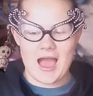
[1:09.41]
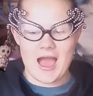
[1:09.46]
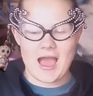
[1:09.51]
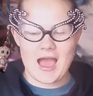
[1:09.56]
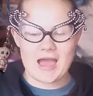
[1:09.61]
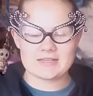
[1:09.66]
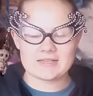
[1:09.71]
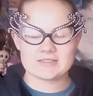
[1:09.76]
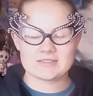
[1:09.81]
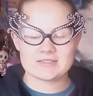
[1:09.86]

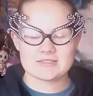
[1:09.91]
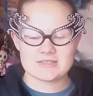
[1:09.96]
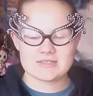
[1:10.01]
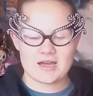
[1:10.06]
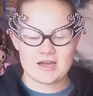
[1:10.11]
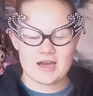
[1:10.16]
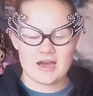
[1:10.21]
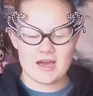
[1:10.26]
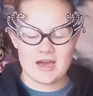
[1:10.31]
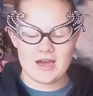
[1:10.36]
And
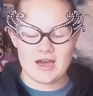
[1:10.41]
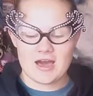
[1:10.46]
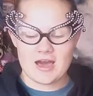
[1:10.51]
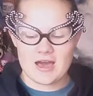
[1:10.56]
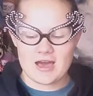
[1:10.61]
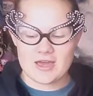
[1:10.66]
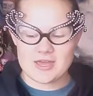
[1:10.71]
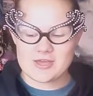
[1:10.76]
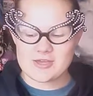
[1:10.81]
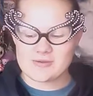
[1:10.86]

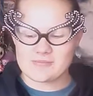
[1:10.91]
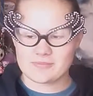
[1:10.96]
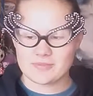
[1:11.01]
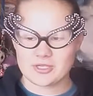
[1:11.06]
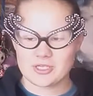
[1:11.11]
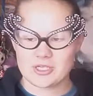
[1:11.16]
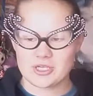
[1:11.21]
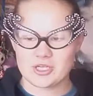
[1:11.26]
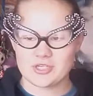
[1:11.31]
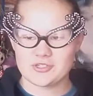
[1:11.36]
I am
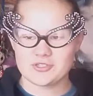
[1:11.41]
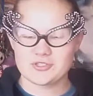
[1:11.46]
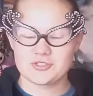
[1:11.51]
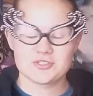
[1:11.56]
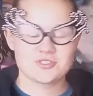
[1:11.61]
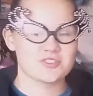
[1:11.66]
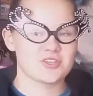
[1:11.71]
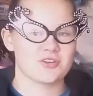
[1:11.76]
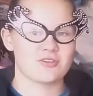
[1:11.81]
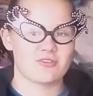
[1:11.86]

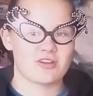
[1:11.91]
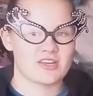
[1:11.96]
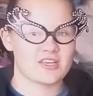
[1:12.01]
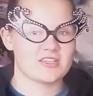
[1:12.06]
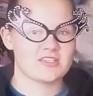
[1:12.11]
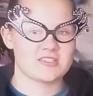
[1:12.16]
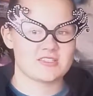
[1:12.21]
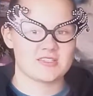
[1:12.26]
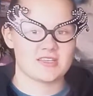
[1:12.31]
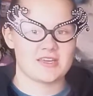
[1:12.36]
so ready
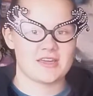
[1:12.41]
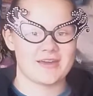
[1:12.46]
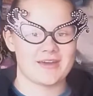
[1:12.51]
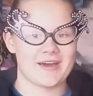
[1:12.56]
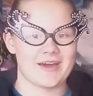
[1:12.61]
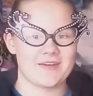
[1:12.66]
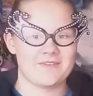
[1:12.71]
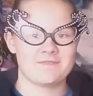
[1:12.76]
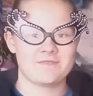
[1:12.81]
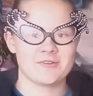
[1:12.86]
to see it.
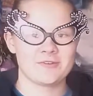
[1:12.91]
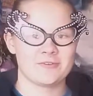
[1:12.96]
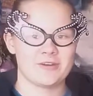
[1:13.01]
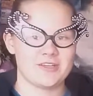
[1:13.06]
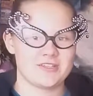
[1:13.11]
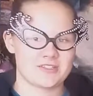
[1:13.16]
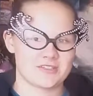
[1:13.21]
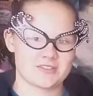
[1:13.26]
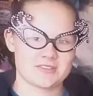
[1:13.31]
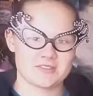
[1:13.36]
I've been
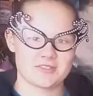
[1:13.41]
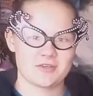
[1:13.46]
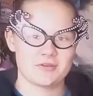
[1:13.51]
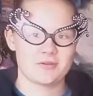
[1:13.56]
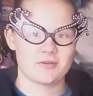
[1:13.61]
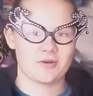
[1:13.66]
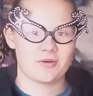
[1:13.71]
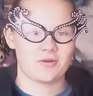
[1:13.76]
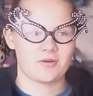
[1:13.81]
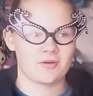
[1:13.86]
waiting so
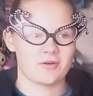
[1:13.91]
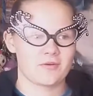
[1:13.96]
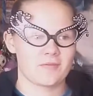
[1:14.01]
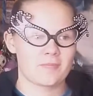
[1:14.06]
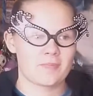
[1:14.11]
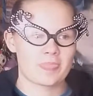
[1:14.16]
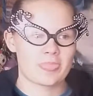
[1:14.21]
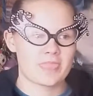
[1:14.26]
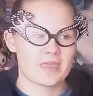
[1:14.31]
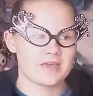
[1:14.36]
long,
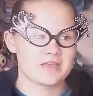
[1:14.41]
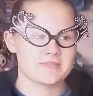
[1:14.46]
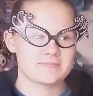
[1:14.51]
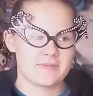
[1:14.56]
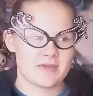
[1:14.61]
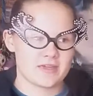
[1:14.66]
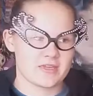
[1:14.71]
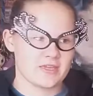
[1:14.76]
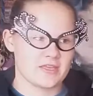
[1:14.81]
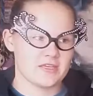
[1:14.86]

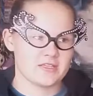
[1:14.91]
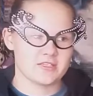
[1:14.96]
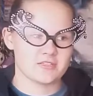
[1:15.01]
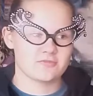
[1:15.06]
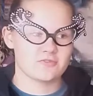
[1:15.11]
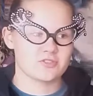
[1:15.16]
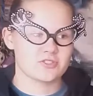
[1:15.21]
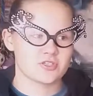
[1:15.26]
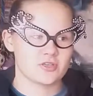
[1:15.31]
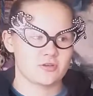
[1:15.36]
speculating
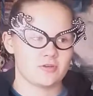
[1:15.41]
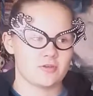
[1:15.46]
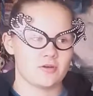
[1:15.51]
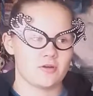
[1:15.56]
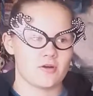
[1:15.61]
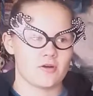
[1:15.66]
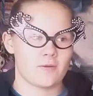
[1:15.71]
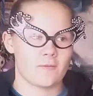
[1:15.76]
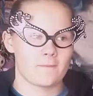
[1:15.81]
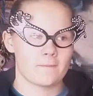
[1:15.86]
for so
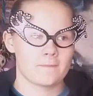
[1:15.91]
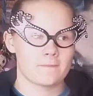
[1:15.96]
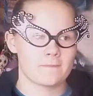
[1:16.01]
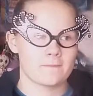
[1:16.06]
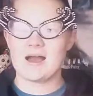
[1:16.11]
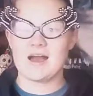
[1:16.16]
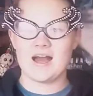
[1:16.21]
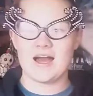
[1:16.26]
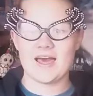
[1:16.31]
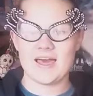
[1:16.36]
long.
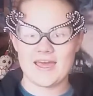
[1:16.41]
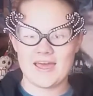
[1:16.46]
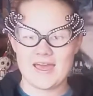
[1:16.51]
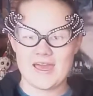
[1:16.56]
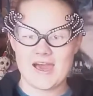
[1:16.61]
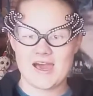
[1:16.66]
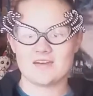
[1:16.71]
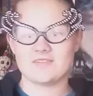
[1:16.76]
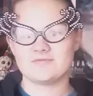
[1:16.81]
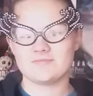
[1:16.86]
I
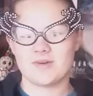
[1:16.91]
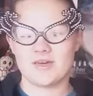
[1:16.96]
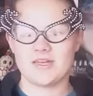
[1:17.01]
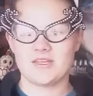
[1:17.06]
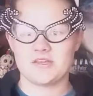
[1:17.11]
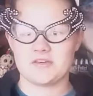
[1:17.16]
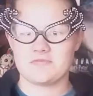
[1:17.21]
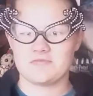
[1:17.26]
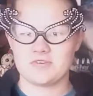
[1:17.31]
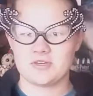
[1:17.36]
have made
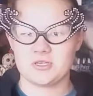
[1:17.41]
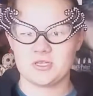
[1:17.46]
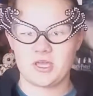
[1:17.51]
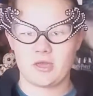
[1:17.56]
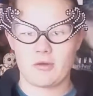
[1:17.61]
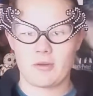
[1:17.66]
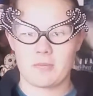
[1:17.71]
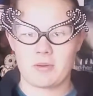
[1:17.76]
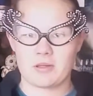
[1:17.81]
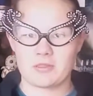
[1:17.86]
a video
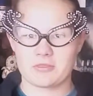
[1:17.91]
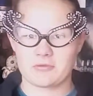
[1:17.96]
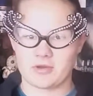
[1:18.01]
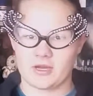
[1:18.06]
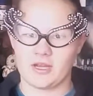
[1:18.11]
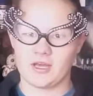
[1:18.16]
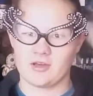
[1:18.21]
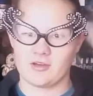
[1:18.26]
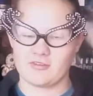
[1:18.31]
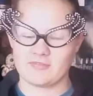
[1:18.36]
about
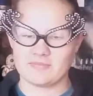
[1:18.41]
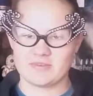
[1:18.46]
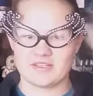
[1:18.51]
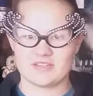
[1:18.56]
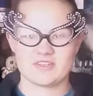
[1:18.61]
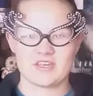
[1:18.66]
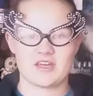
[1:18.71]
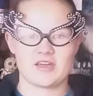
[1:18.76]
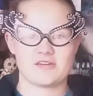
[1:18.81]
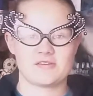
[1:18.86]
3.5
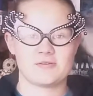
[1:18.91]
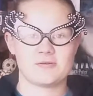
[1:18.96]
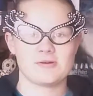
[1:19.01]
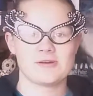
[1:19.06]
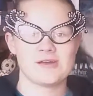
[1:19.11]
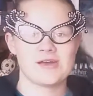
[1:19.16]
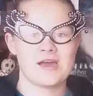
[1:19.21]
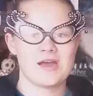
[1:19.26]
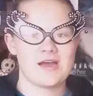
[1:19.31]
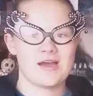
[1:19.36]
months ago
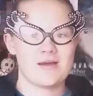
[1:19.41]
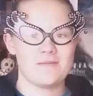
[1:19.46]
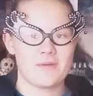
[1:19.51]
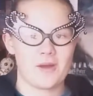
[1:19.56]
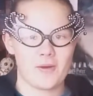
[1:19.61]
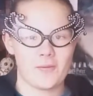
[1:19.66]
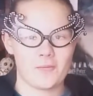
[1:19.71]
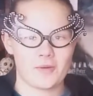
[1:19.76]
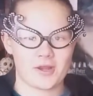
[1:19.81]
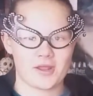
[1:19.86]

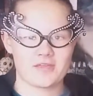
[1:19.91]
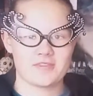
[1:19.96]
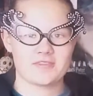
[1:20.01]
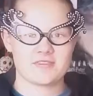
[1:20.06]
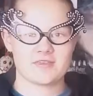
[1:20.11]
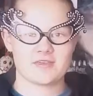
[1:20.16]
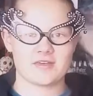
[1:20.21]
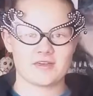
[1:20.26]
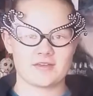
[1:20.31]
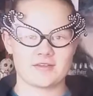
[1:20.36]
about what I
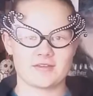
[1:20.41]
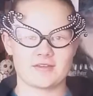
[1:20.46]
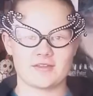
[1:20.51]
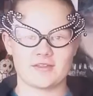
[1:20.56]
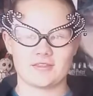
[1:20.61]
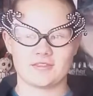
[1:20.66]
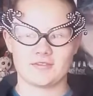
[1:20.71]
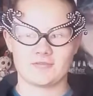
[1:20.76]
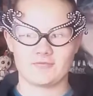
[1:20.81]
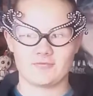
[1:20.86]
think
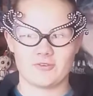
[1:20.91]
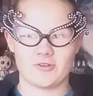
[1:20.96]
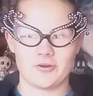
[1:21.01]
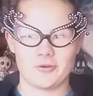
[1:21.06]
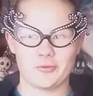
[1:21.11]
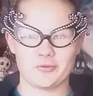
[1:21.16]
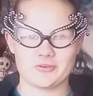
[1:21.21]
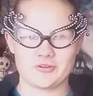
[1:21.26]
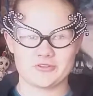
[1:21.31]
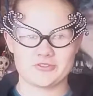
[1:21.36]
the plot
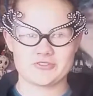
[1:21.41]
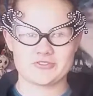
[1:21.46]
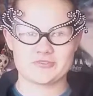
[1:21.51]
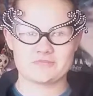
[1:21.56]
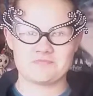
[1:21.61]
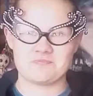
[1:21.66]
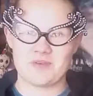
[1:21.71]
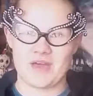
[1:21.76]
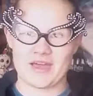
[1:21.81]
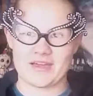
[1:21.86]
was
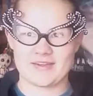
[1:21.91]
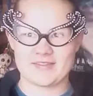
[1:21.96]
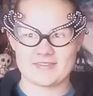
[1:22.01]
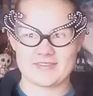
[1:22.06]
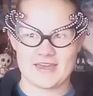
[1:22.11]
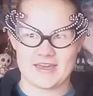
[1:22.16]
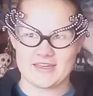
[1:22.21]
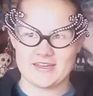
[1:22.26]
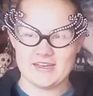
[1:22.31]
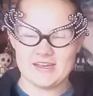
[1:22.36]
back
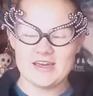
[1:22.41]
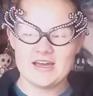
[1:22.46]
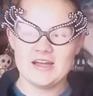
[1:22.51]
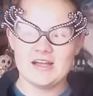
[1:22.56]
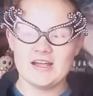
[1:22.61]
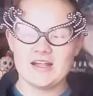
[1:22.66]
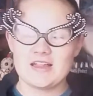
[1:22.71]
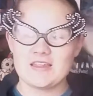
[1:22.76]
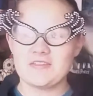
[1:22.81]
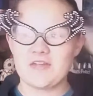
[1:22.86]
then.
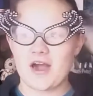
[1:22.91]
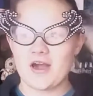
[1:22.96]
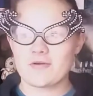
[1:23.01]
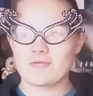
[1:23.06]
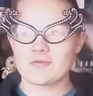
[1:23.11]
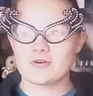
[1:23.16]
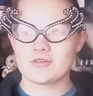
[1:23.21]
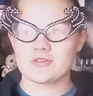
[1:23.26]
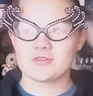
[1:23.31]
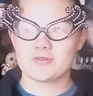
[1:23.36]
That
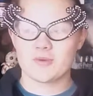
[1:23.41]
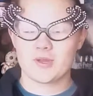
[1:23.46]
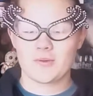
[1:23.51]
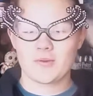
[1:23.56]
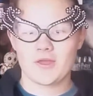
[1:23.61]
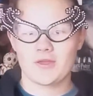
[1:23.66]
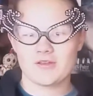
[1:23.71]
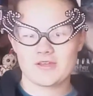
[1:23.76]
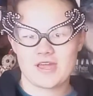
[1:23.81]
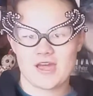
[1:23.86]
was when
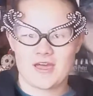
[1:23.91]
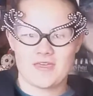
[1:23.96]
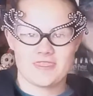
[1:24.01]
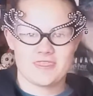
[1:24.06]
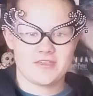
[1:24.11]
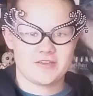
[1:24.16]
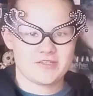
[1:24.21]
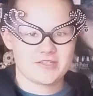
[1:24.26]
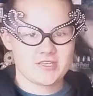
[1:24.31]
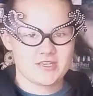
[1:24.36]
we only had
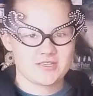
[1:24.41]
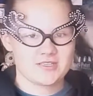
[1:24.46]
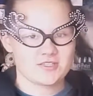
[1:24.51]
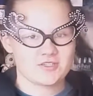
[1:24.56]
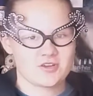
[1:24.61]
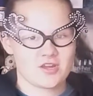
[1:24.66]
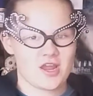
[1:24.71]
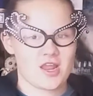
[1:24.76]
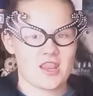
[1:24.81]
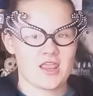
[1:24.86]
the teaser
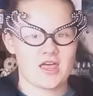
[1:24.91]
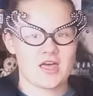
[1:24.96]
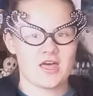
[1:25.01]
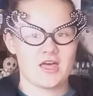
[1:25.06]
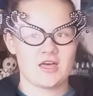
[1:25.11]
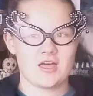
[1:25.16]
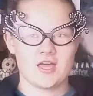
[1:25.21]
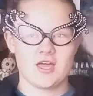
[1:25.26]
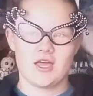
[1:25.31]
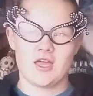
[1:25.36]

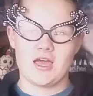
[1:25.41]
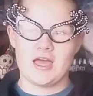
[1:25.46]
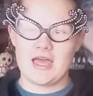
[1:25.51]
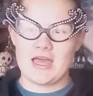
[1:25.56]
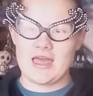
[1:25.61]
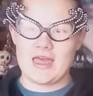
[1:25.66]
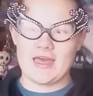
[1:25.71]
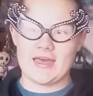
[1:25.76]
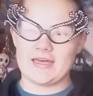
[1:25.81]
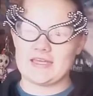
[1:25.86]
trailer
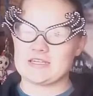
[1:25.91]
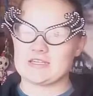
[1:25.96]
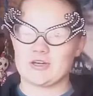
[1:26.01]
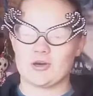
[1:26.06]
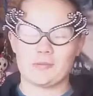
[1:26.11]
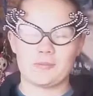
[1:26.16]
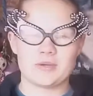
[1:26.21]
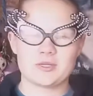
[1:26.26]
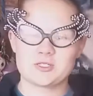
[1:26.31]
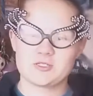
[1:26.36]
and a
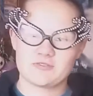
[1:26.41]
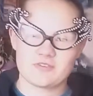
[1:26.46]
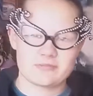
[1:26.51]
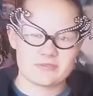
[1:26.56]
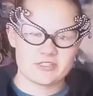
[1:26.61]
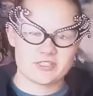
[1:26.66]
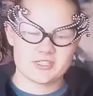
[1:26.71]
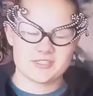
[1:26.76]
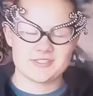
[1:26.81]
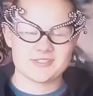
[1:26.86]
whole bunch of
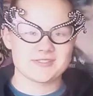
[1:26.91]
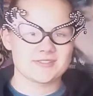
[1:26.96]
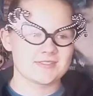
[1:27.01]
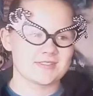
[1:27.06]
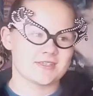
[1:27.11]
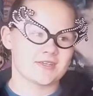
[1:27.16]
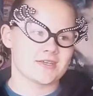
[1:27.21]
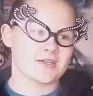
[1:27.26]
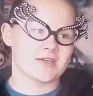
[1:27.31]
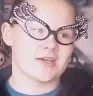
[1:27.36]
images
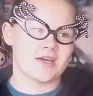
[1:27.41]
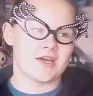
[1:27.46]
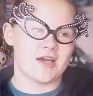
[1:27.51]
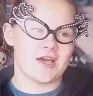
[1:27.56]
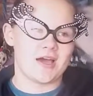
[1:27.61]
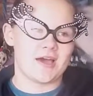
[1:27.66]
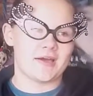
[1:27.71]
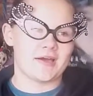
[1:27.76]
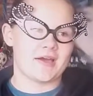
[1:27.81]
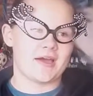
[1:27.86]

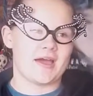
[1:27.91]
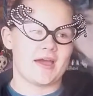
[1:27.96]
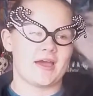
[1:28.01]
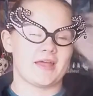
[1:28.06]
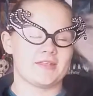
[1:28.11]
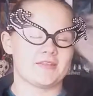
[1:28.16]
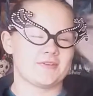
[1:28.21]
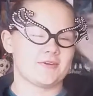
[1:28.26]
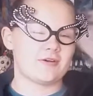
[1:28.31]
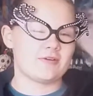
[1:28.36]

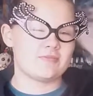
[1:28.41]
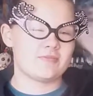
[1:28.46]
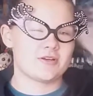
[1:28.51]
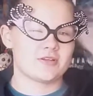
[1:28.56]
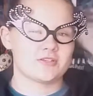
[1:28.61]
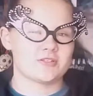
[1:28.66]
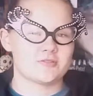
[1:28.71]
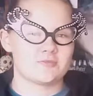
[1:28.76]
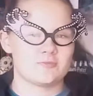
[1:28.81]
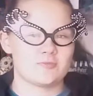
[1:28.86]
and not
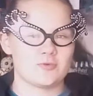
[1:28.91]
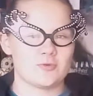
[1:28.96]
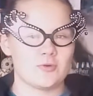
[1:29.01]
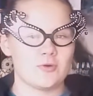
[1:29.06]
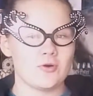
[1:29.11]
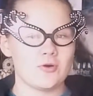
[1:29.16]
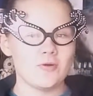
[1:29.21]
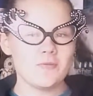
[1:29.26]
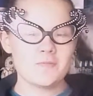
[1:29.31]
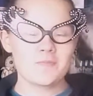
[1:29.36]
much
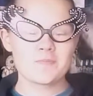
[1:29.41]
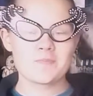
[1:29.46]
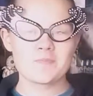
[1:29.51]
more.